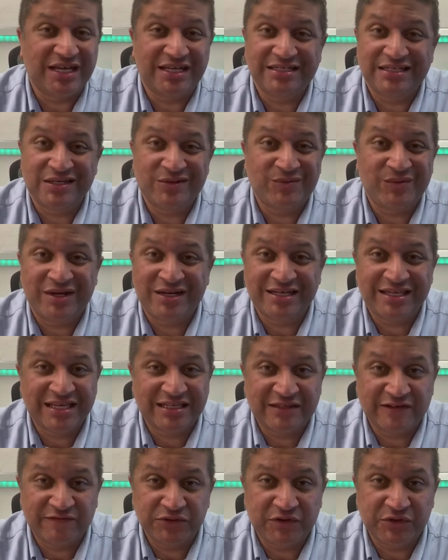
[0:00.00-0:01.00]
I didn't want to
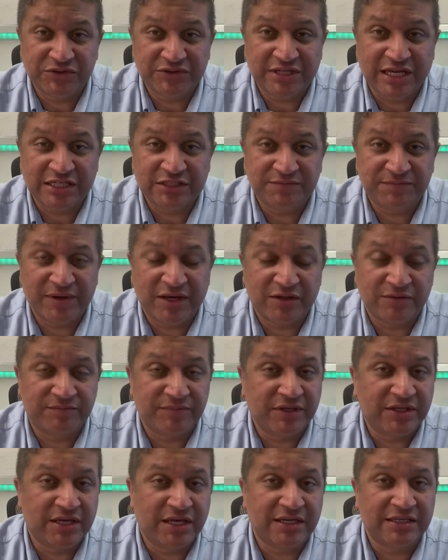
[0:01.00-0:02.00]
get the full-size belt
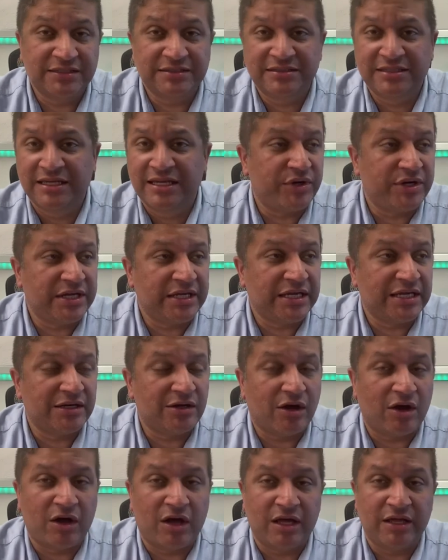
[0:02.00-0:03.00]
because putting
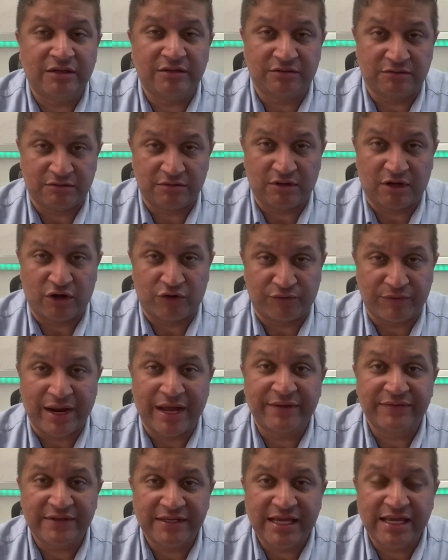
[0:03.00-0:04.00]
it on
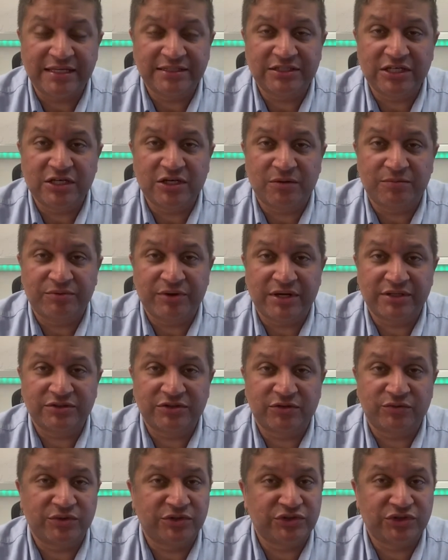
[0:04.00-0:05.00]
around the AC
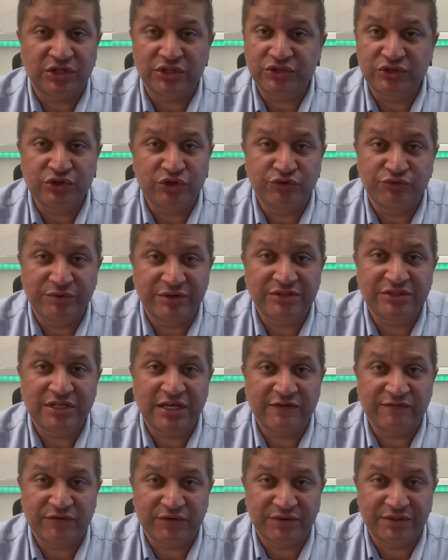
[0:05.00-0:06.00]
compressor was just too risky for